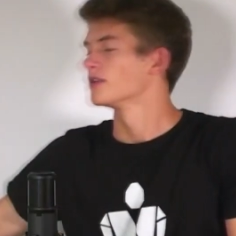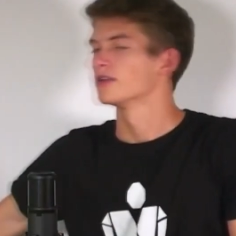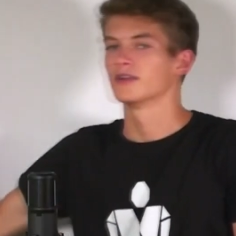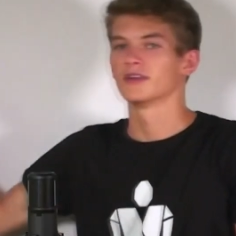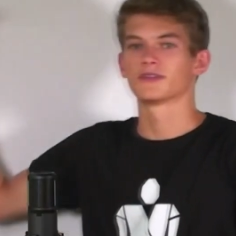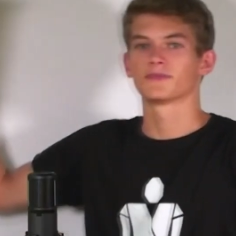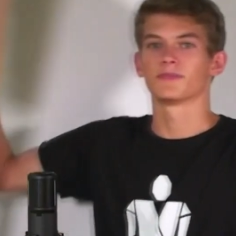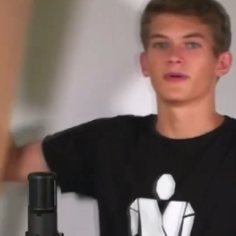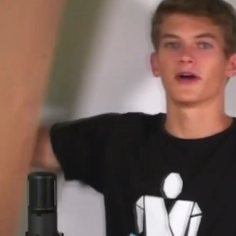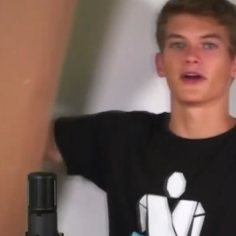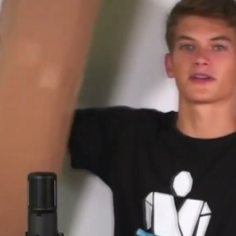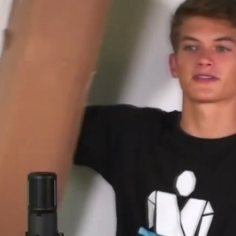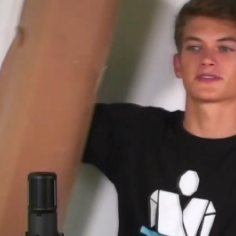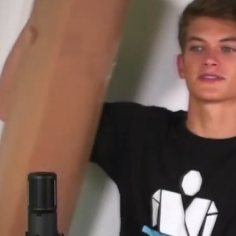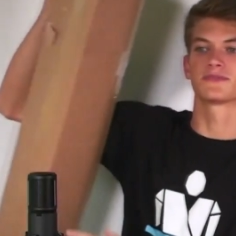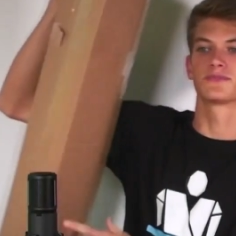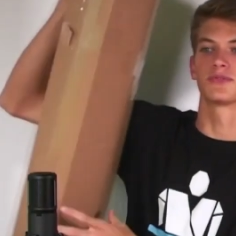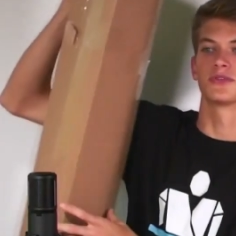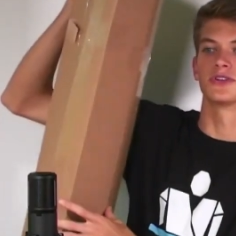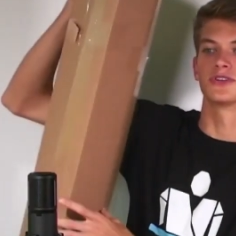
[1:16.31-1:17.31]
this box
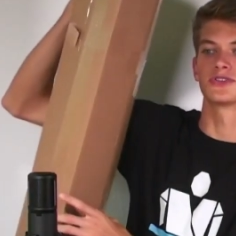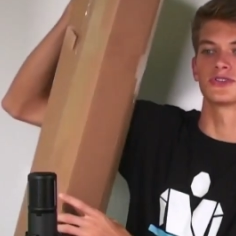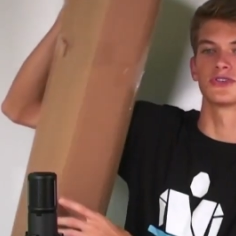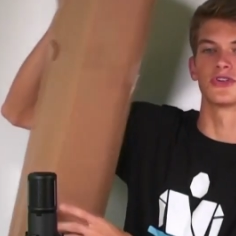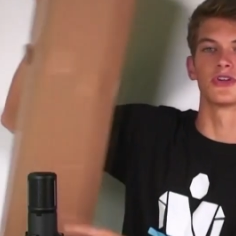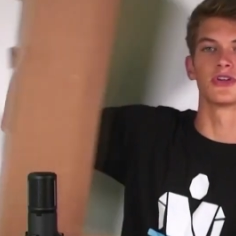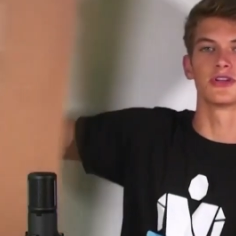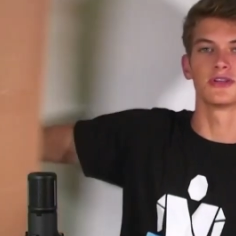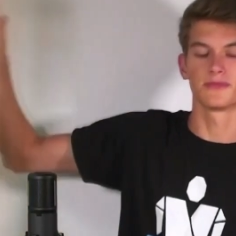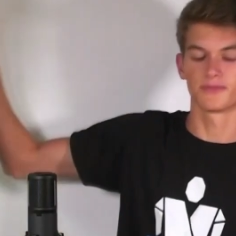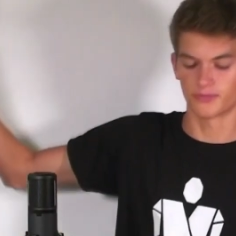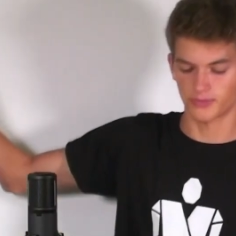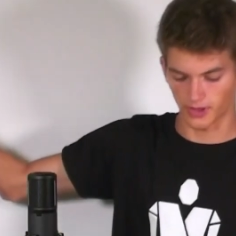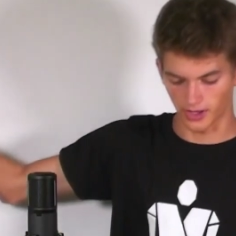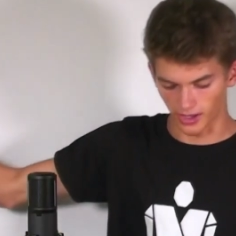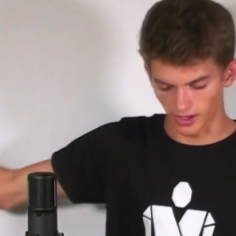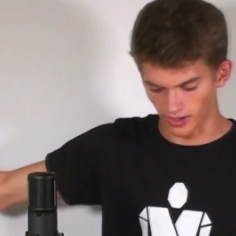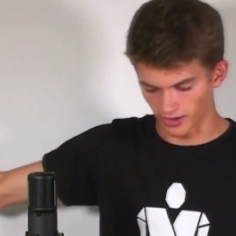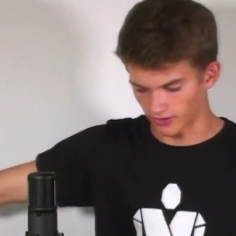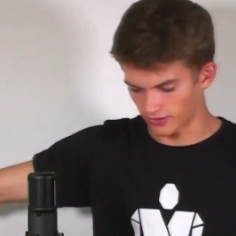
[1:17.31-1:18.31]
is pretty sturdy.
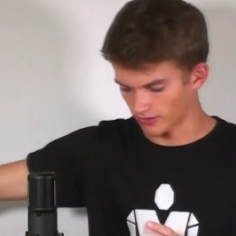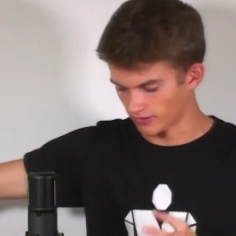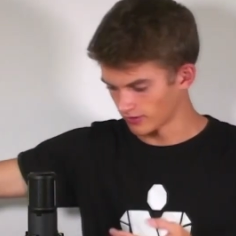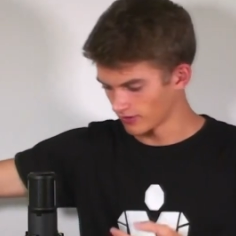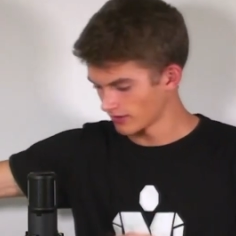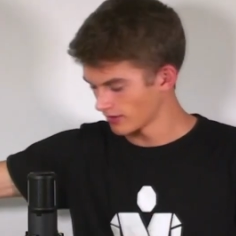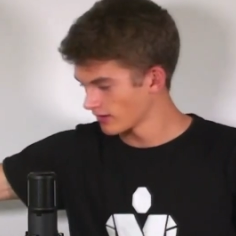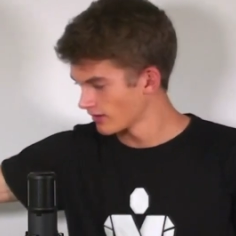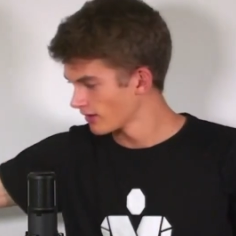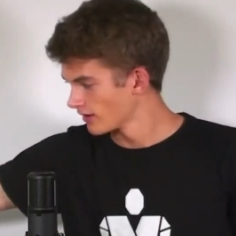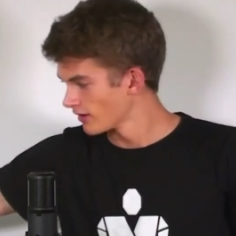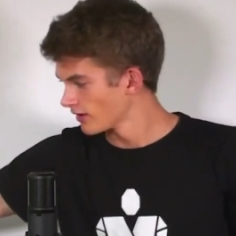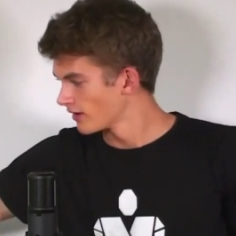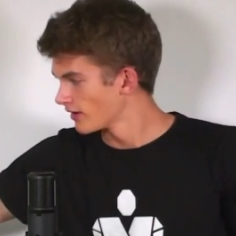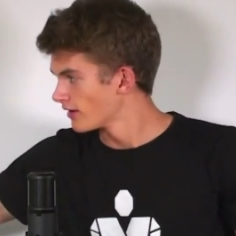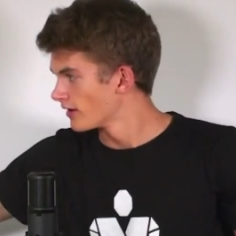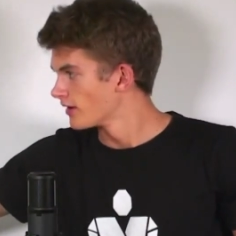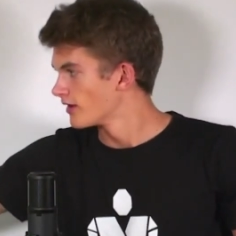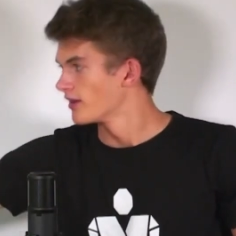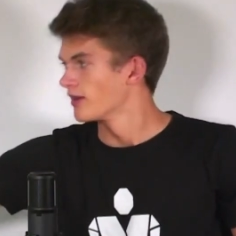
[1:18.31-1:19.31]
And
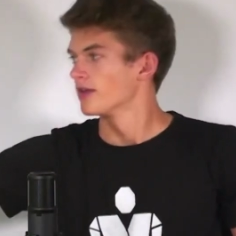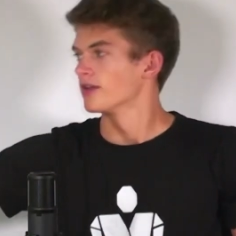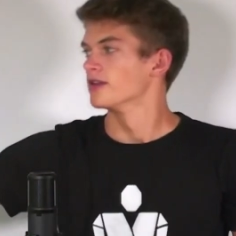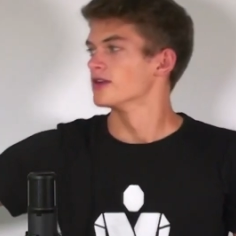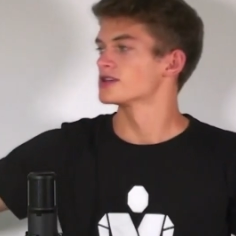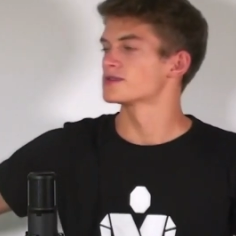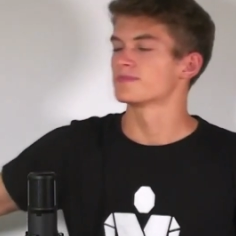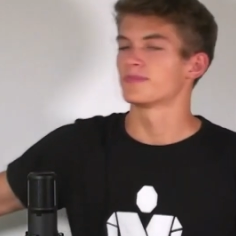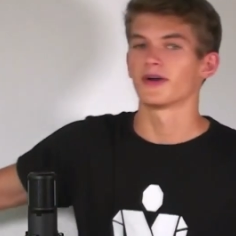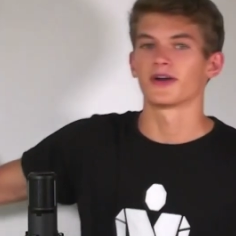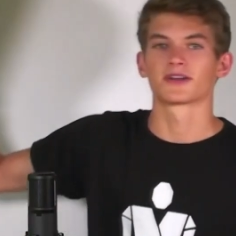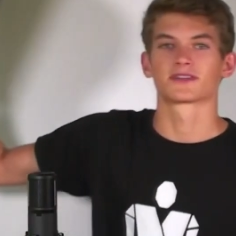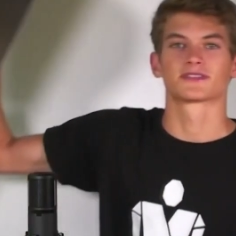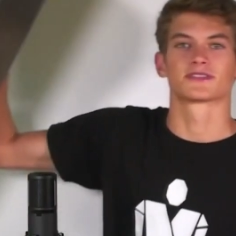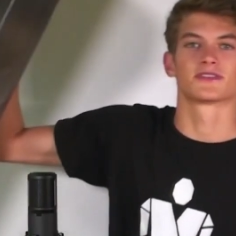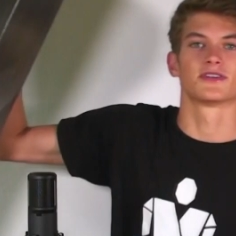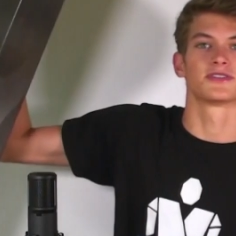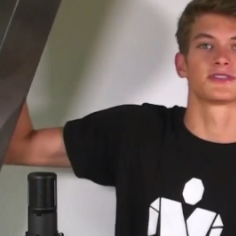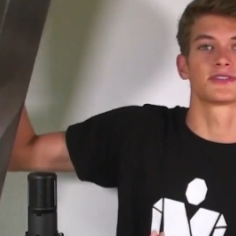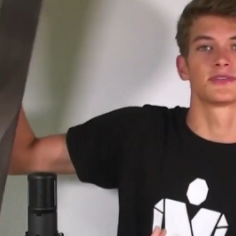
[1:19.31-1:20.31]
this box
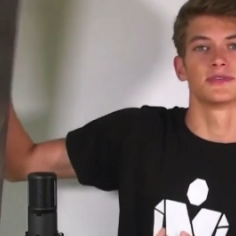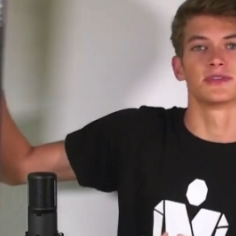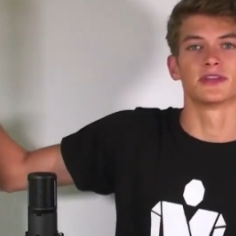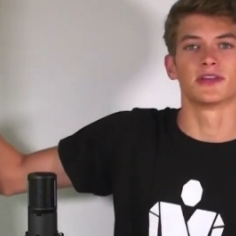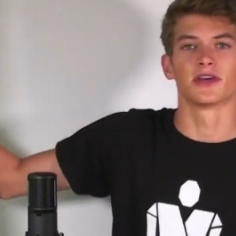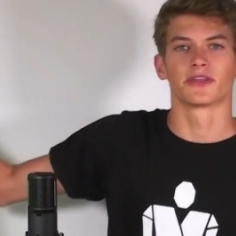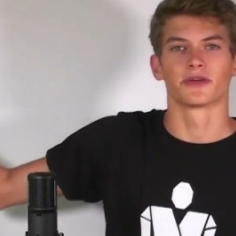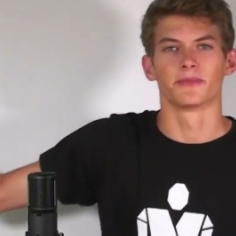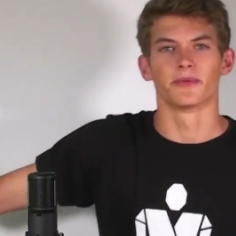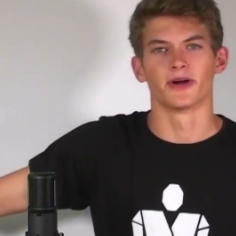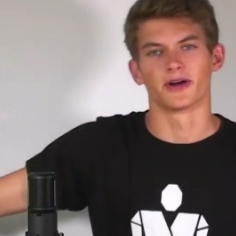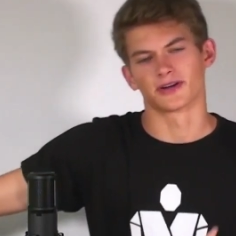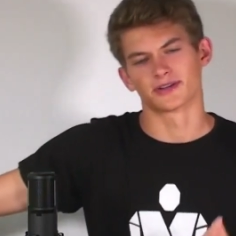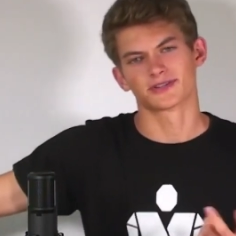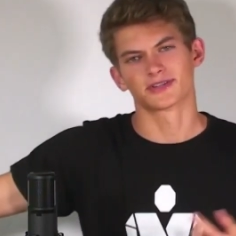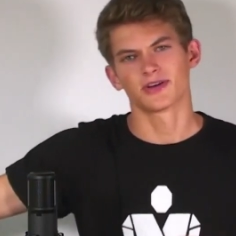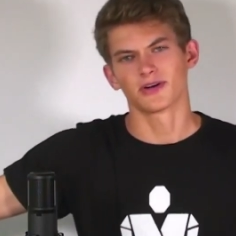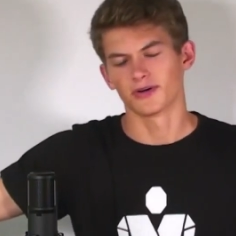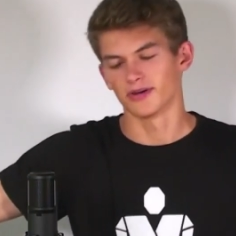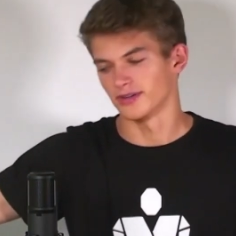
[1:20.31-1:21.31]
is also in the other box,
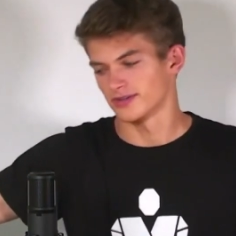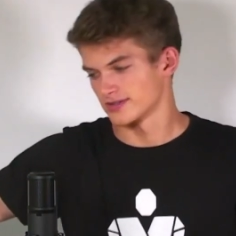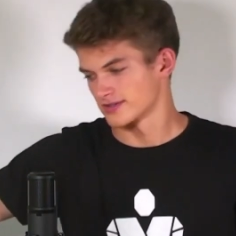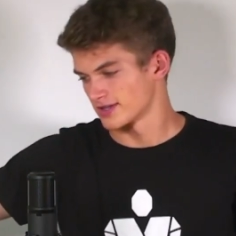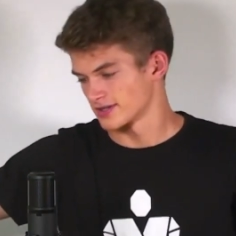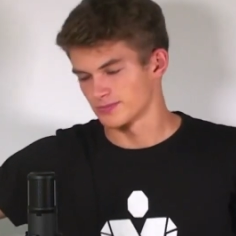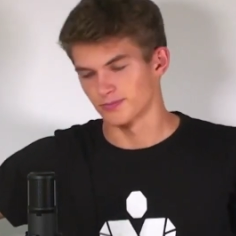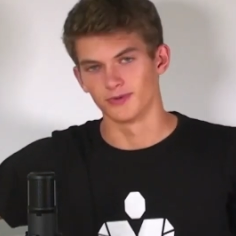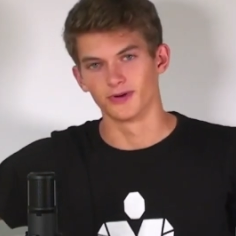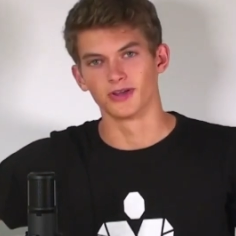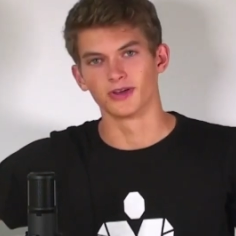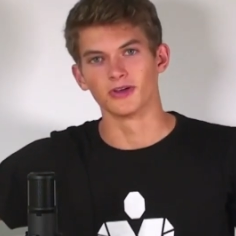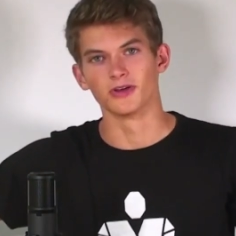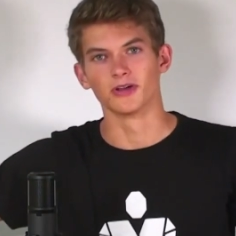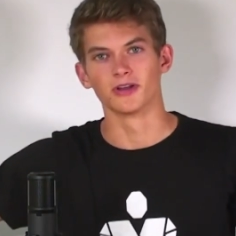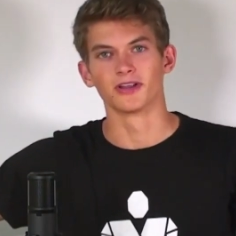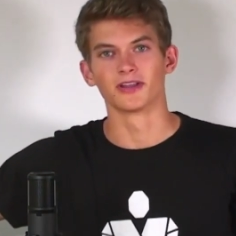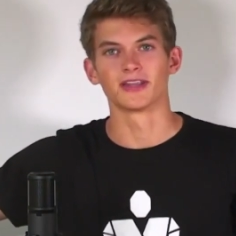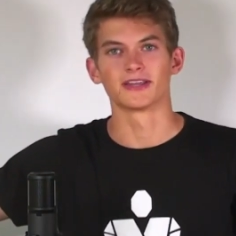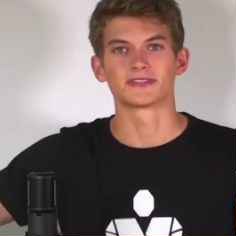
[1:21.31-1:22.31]
so it's pretty
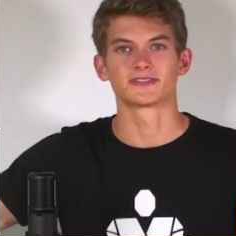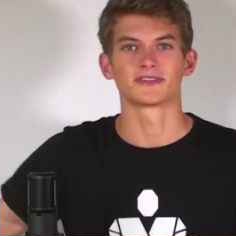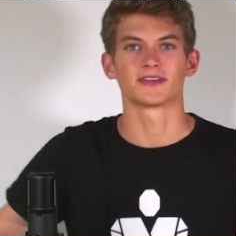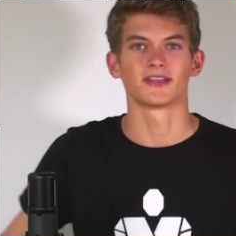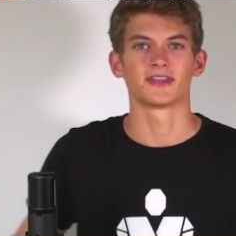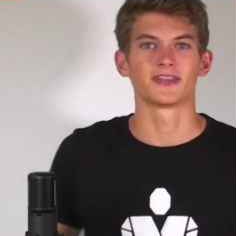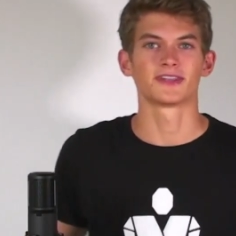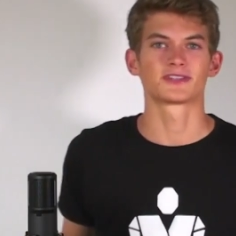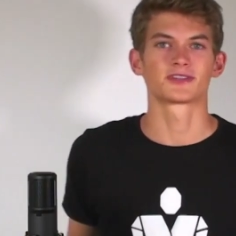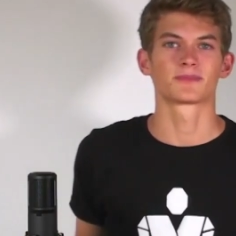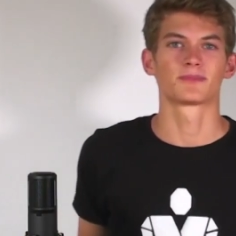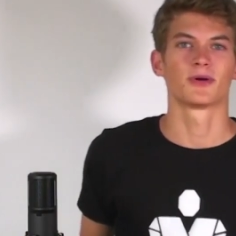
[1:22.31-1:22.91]
good. Unless your